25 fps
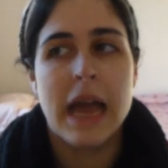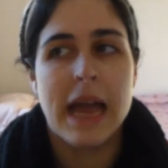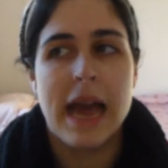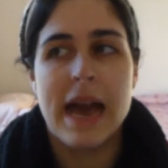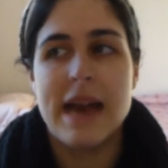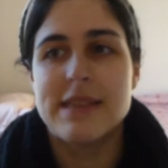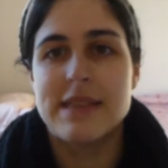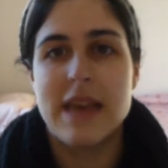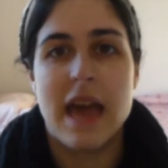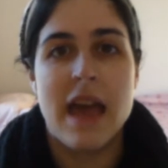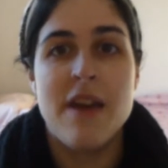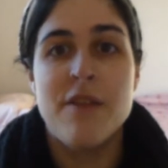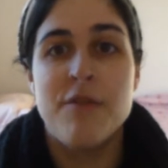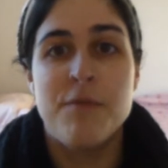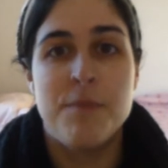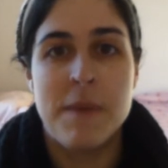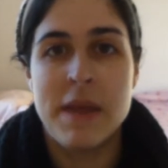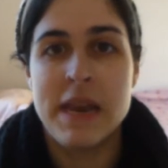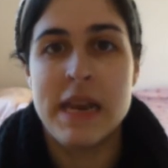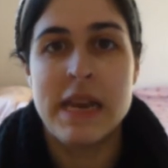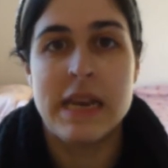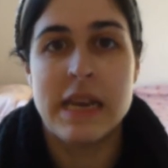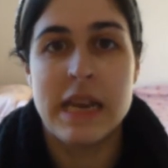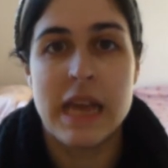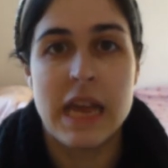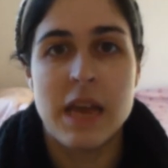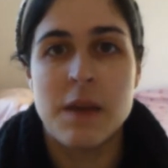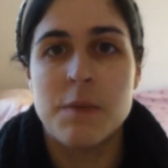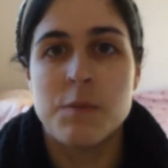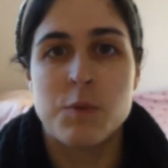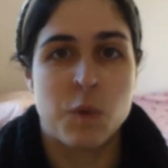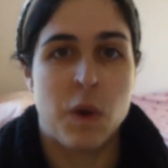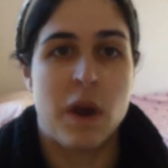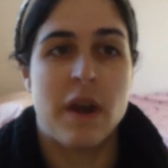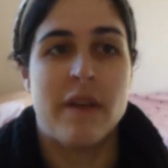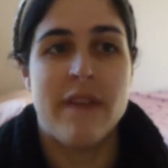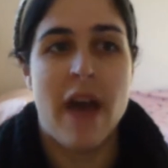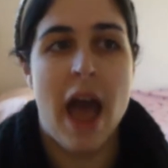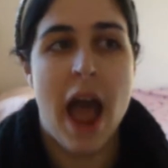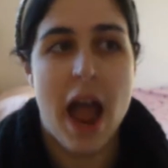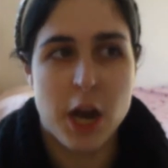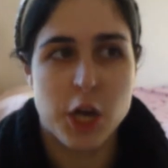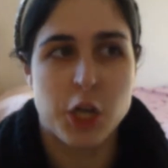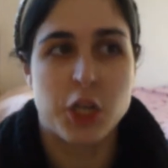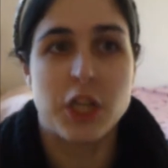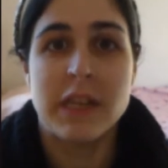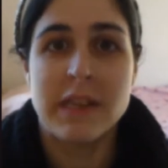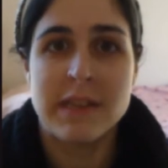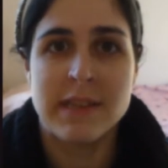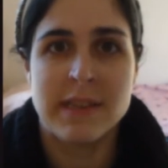guys, I have been in games where I've
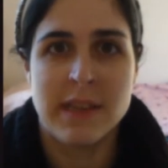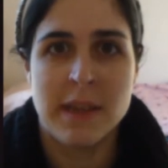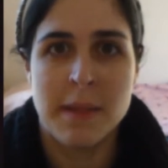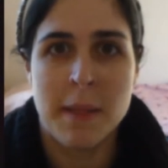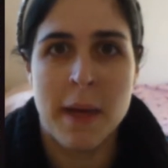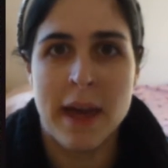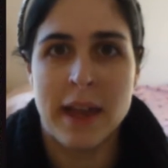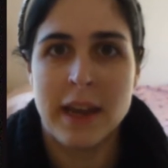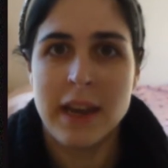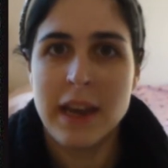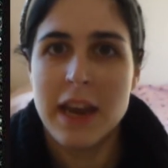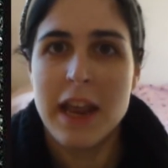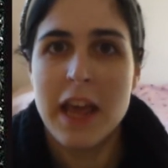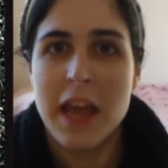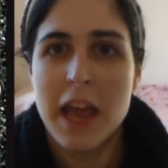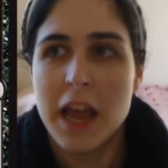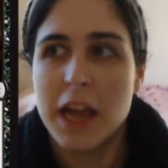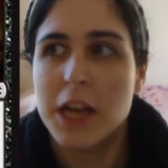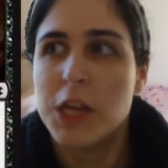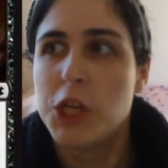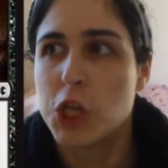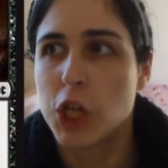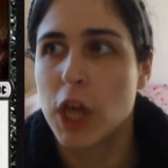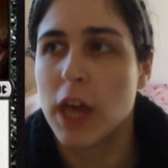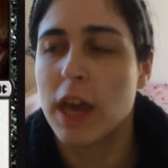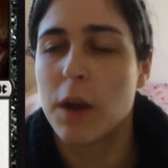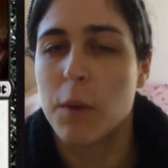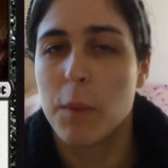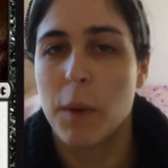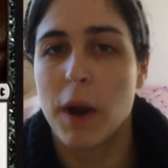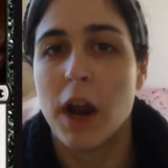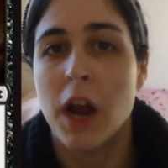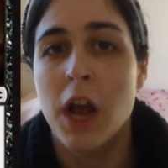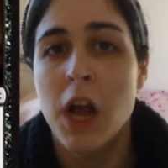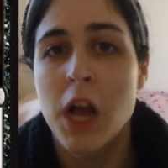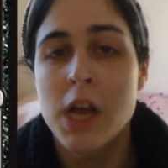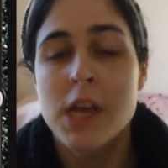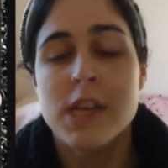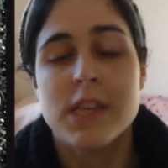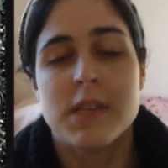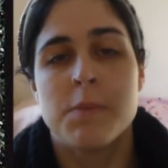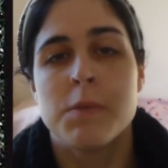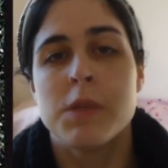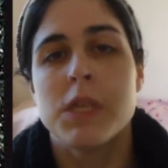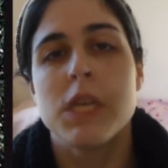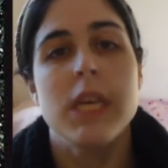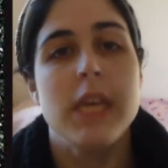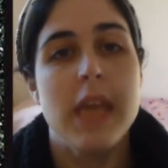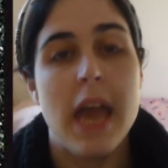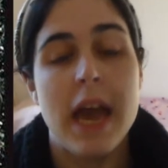actually seen that in EDH, like where
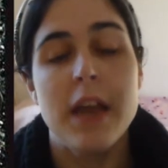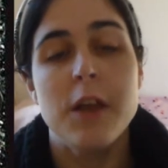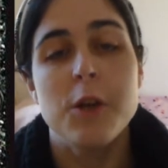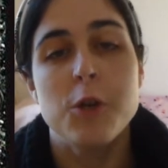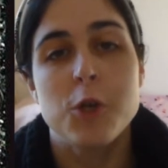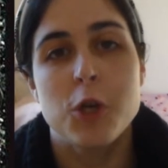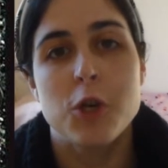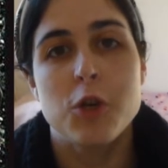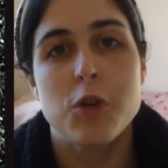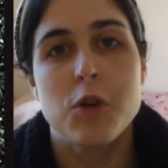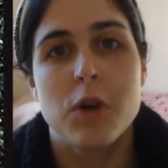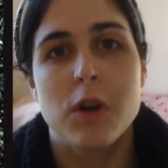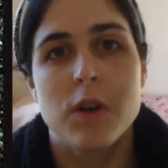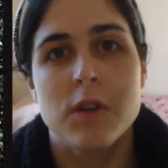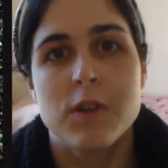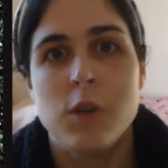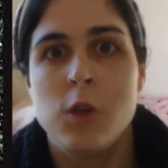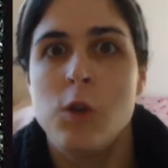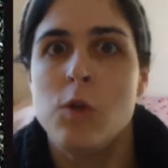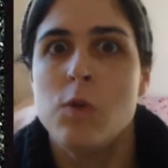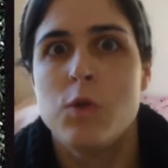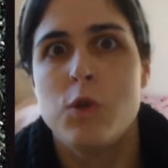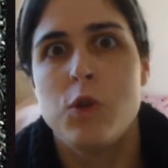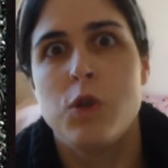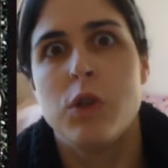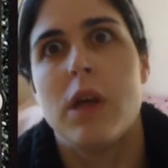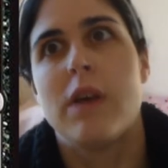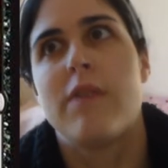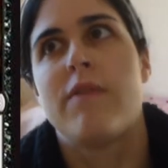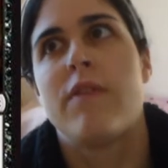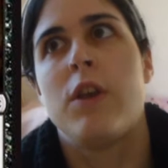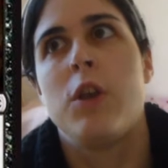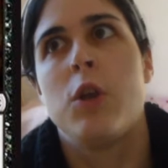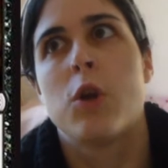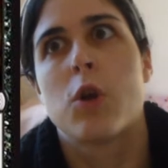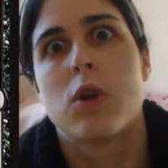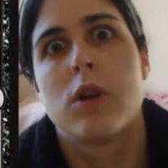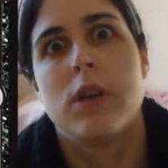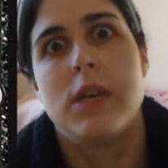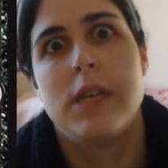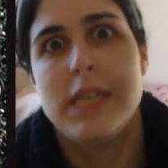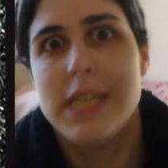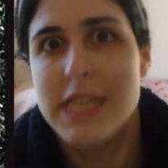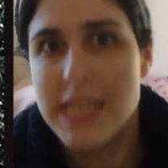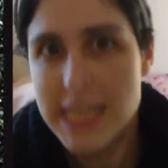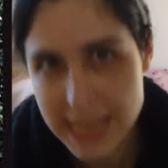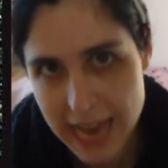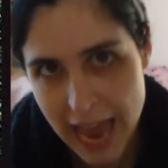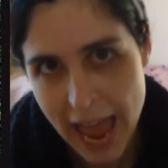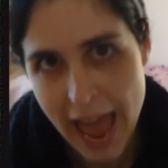someone's like, yeah, you draw 2 cards and you lose 2 life and you're
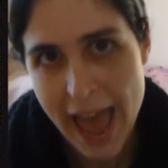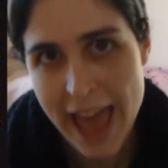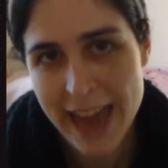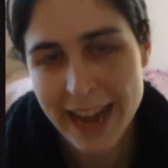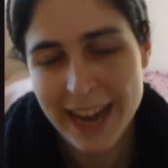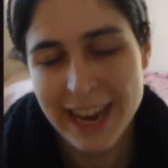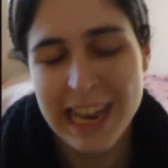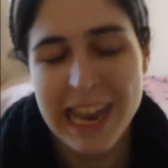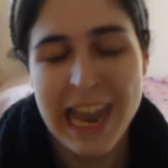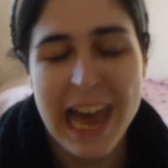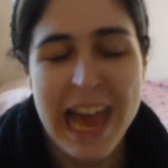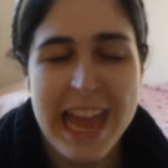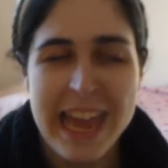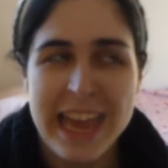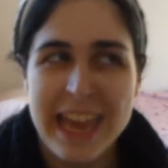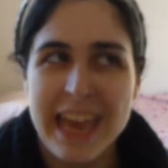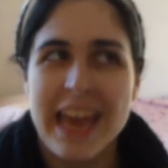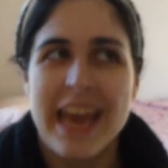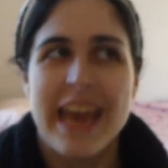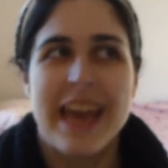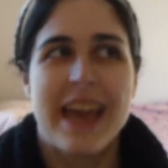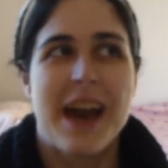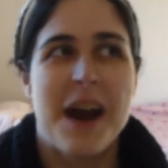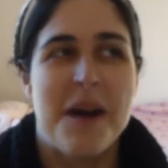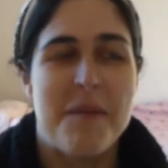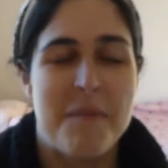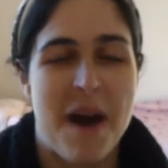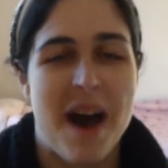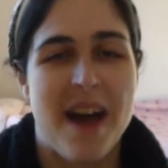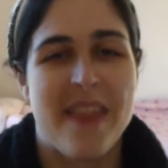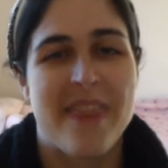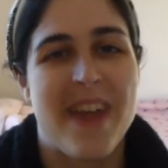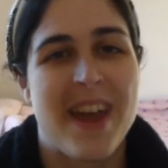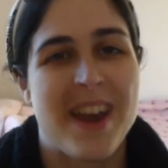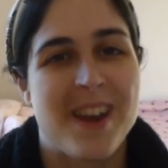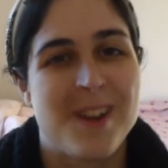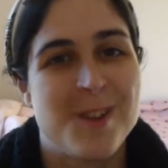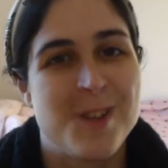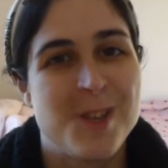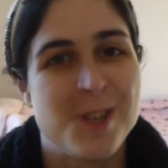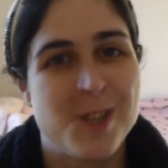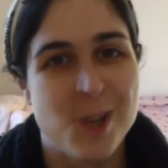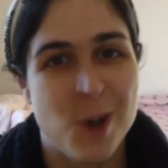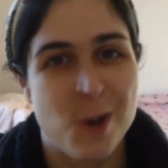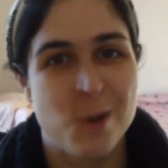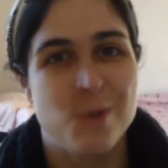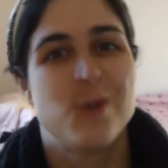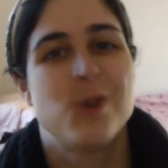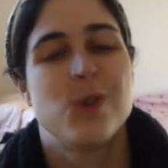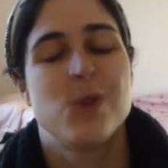dead. Like, come on, that is
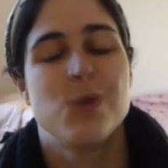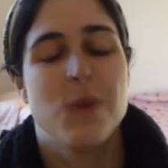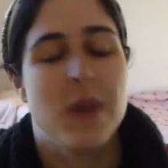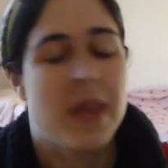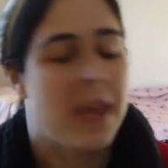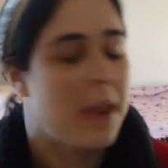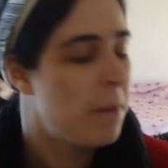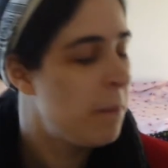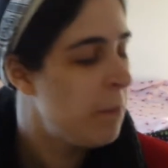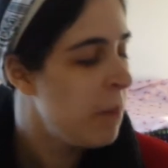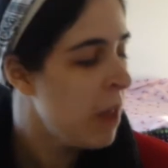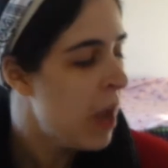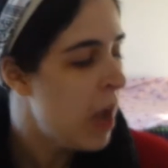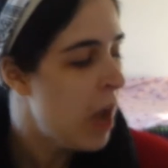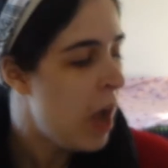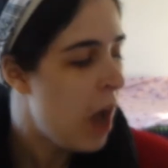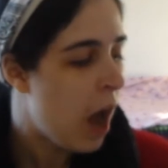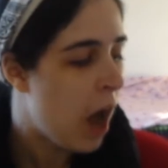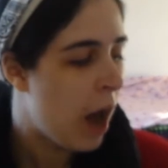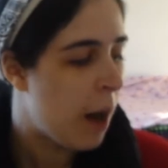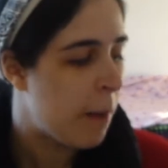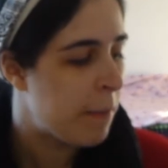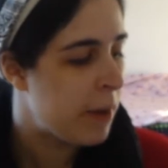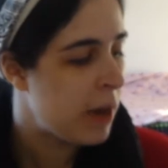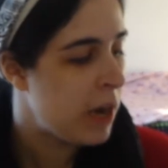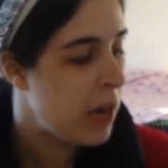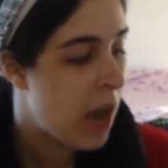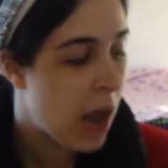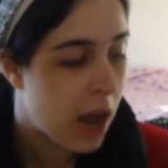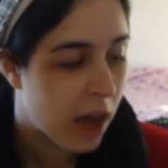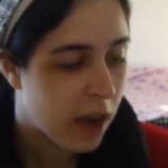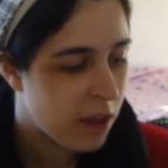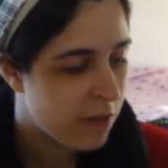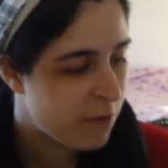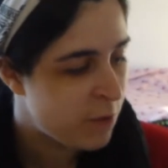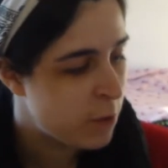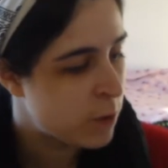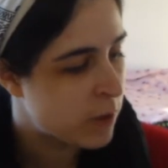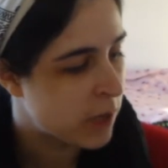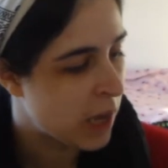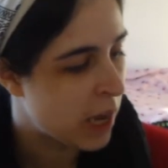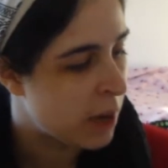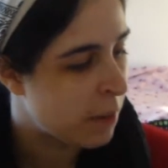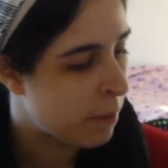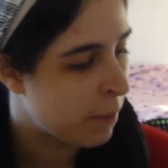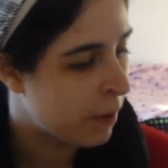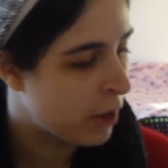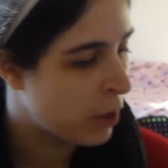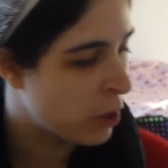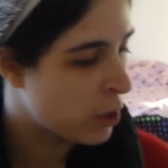so sweet. But not if you Sign
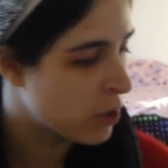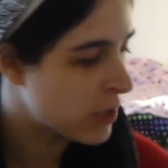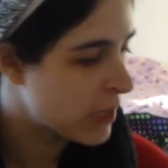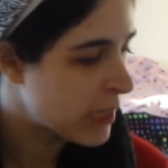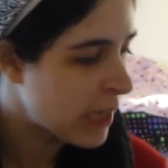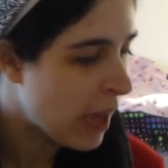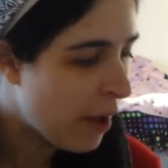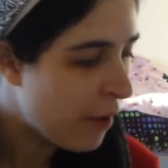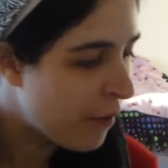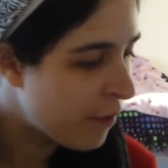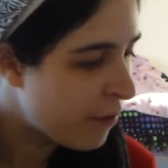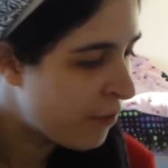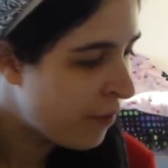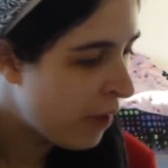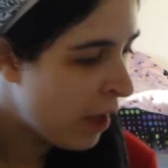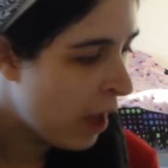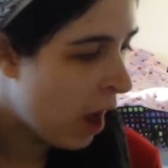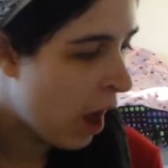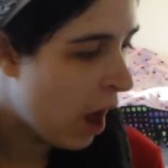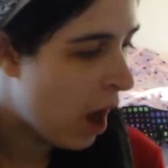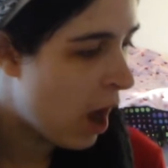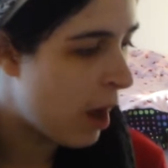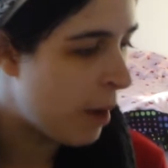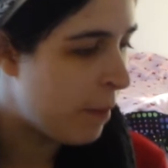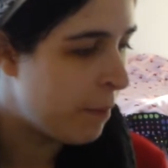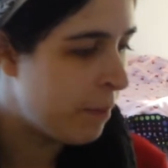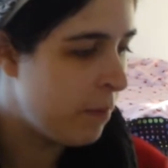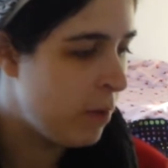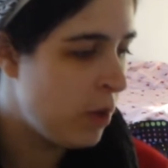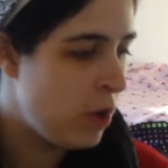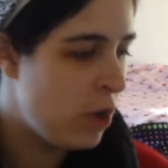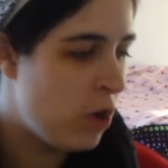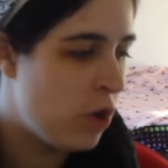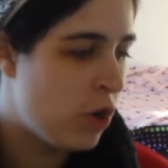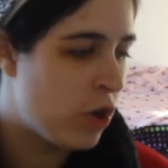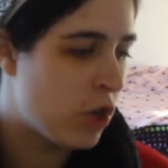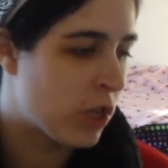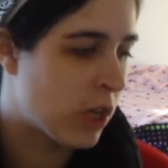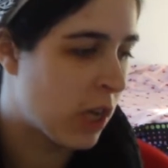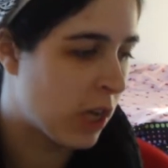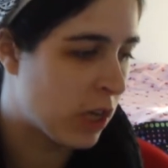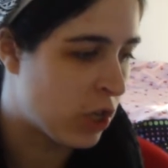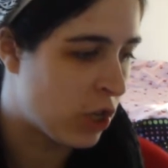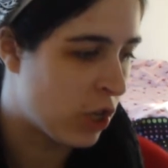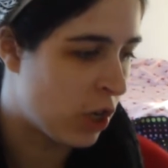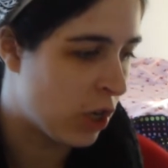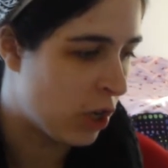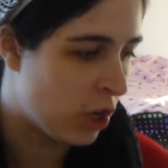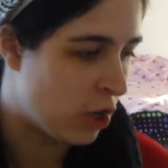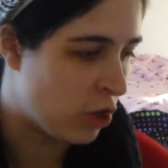in Blood yourself. You just get
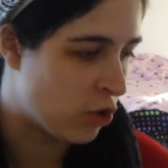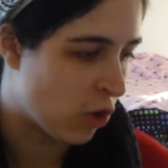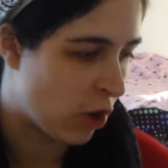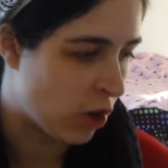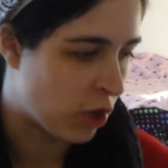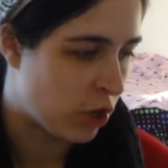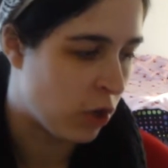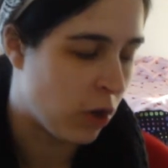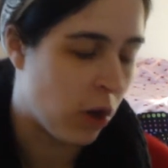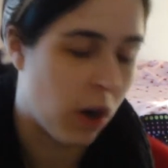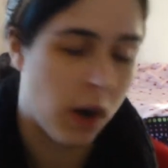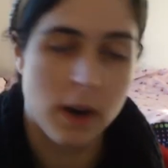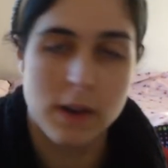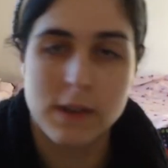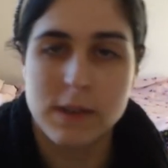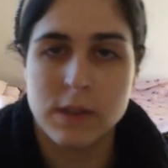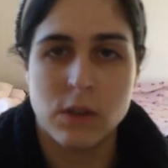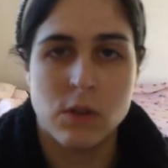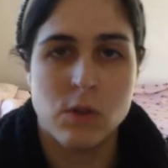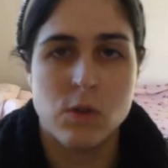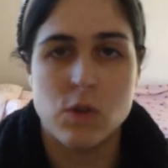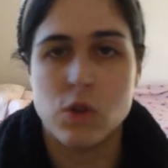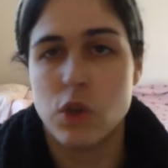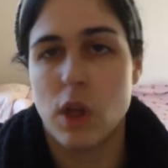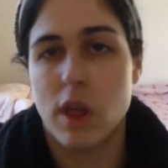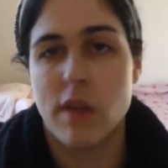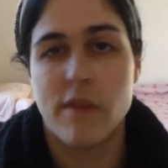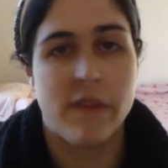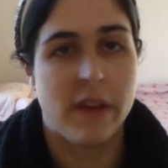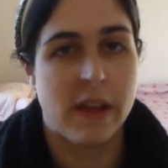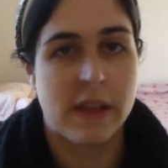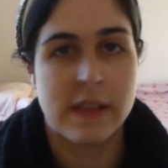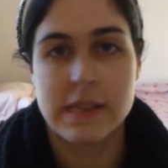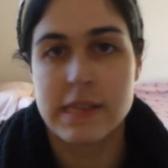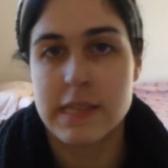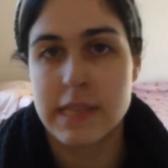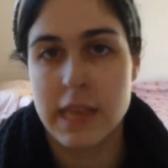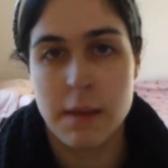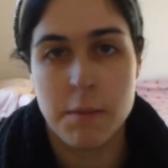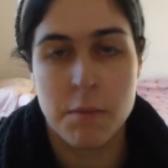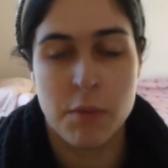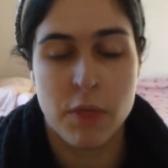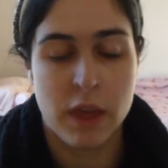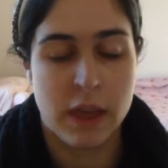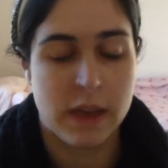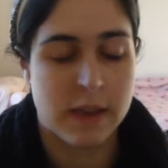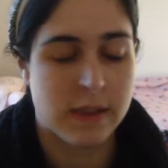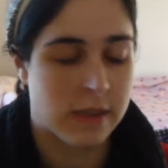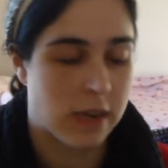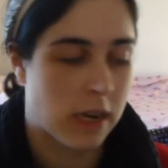to draw 2 cards and lose 2 life again. Same
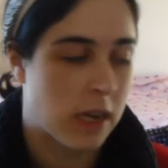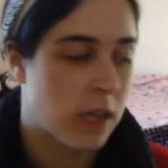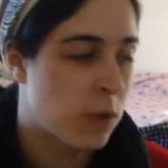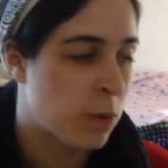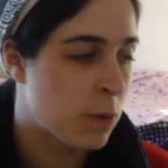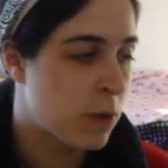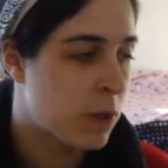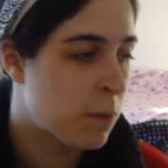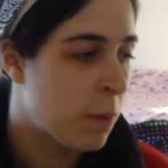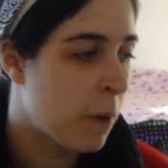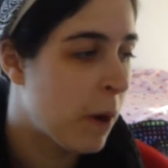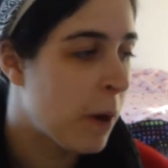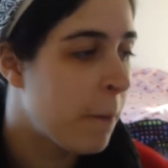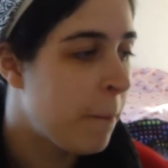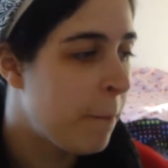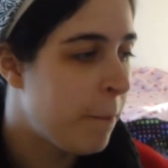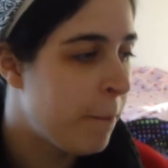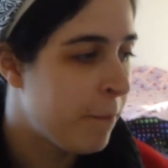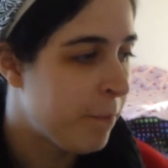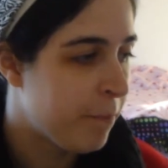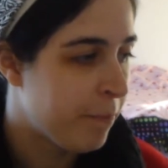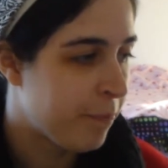thing as Night's Whisper.